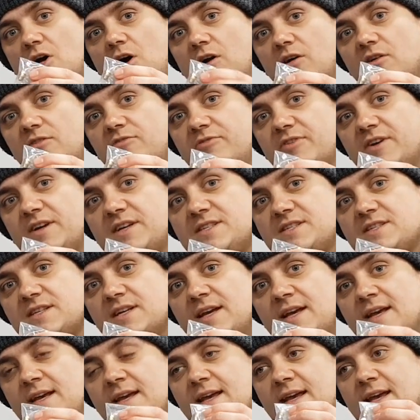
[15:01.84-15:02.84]
orifice
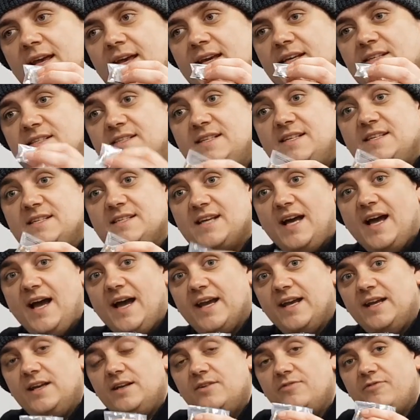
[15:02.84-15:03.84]
is
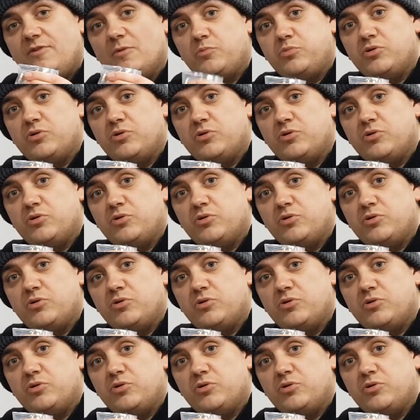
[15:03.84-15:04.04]
designed for